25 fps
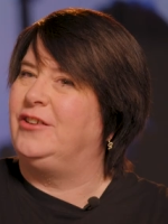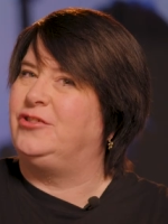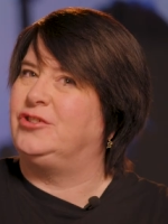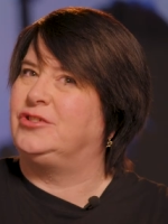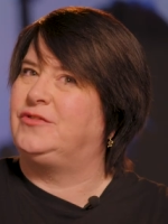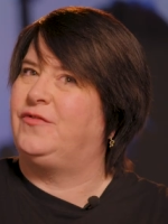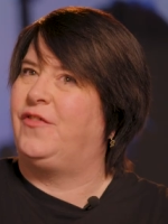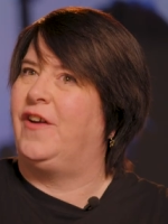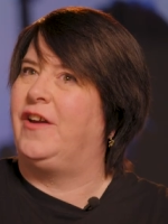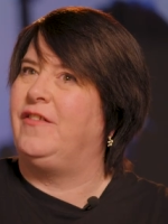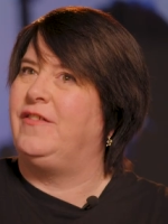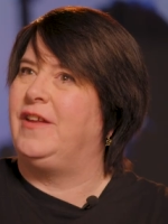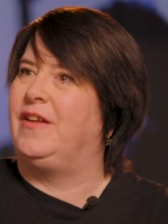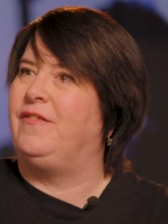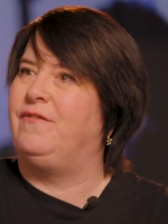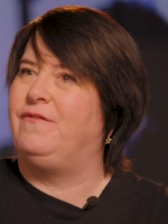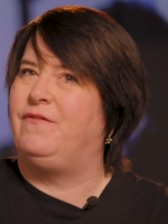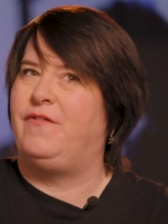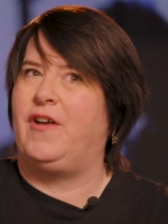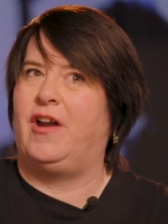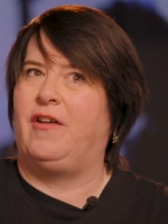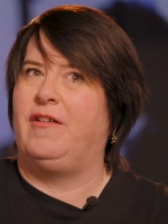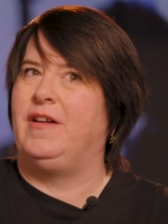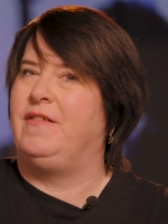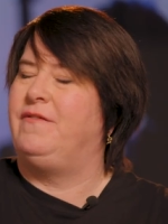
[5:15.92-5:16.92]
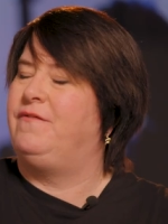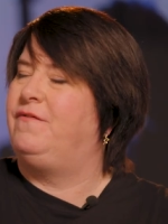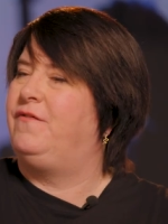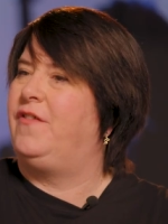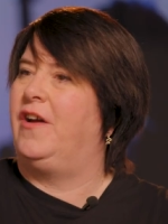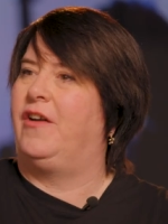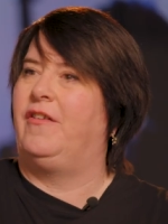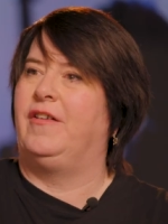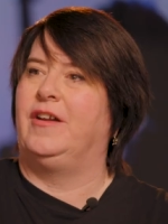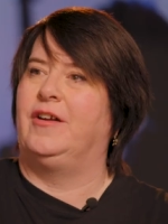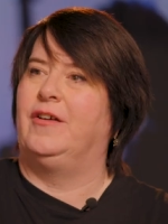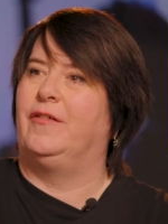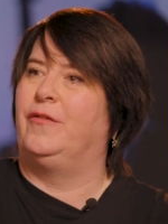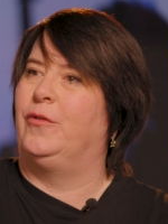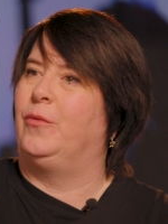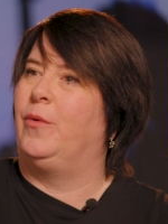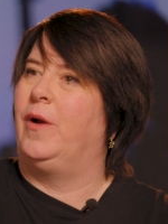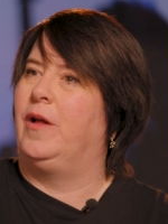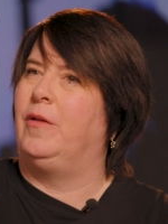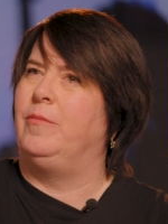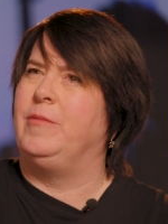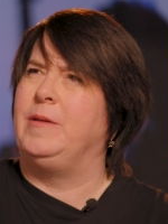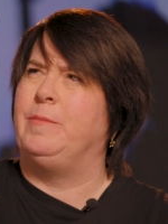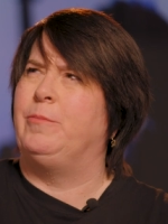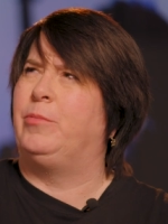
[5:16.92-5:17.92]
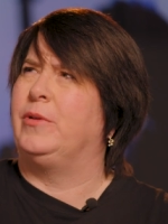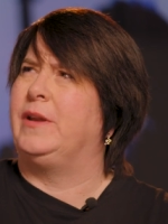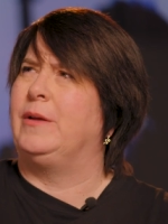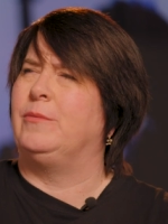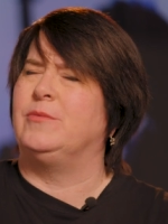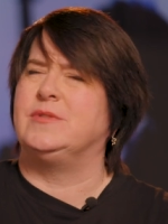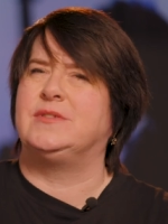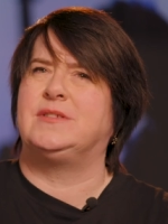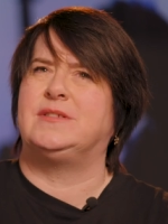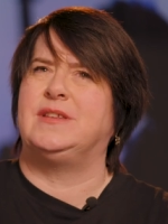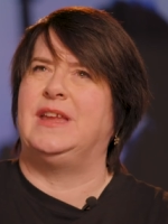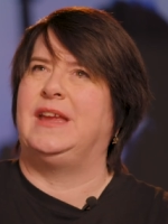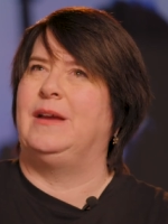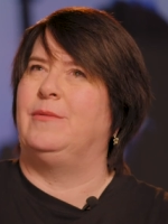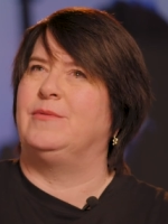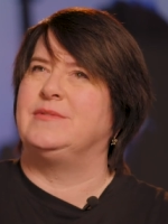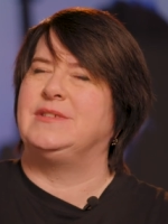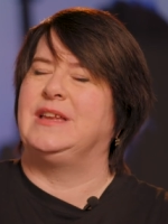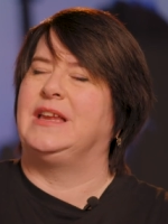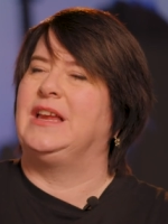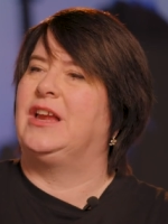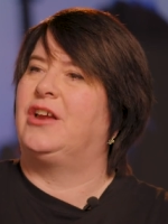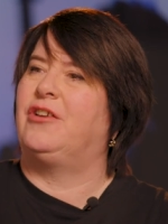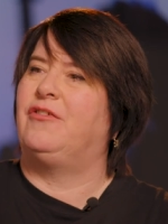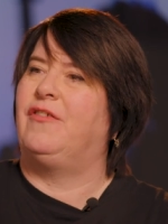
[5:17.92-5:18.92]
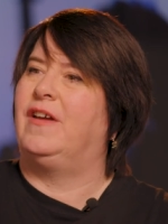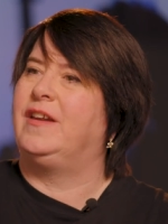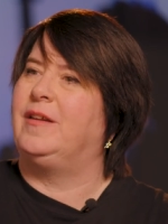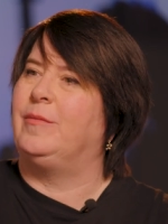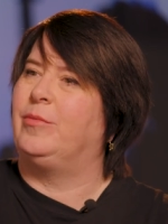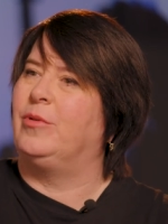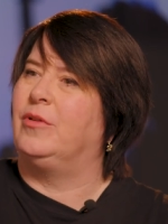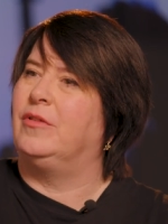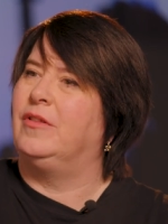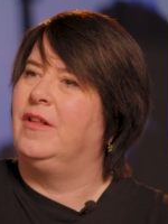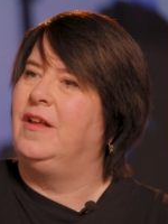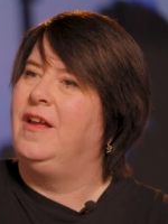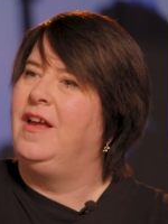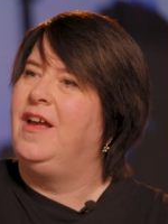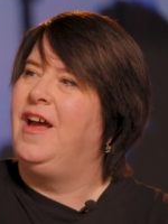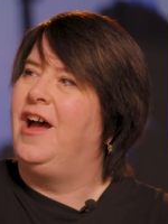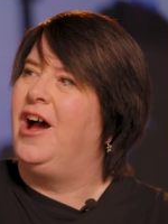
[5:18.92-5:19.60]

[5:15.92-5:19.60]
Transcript: I just found it very, very overwhelming, but it was it was incredible.